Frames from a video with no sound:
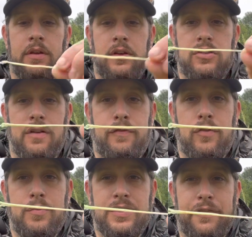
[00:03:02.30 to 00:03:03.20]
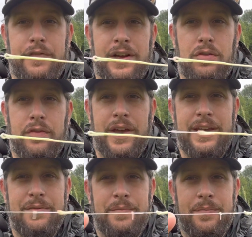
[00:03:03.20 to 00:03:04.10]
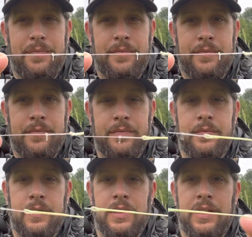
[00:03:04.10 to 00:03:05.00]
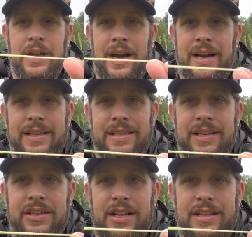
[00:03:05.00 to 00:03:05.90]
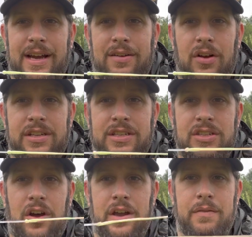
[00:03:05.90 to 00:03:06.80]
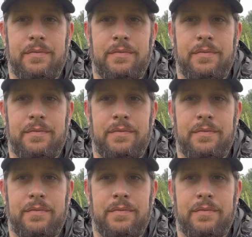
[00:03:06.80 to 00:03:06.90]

so it forms a figure of 8, and then cinch that down nice and tight.